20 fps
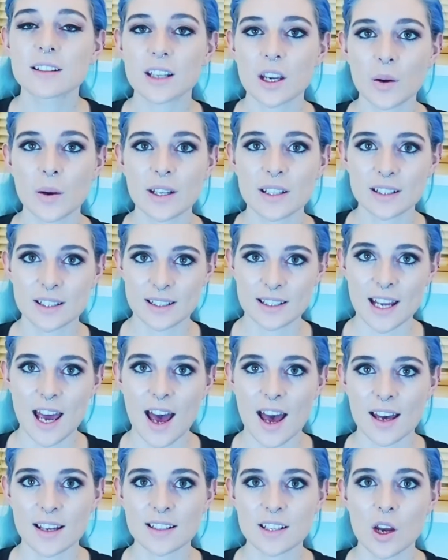So
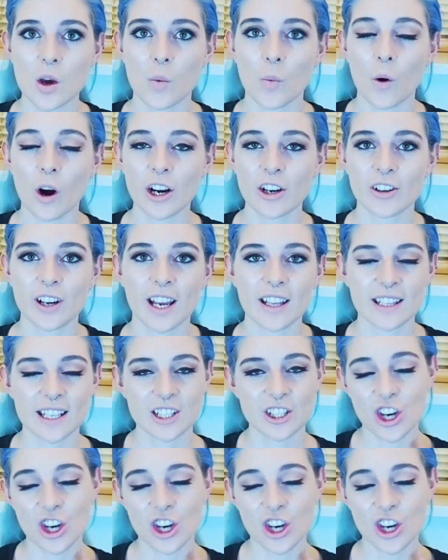instead, why not get the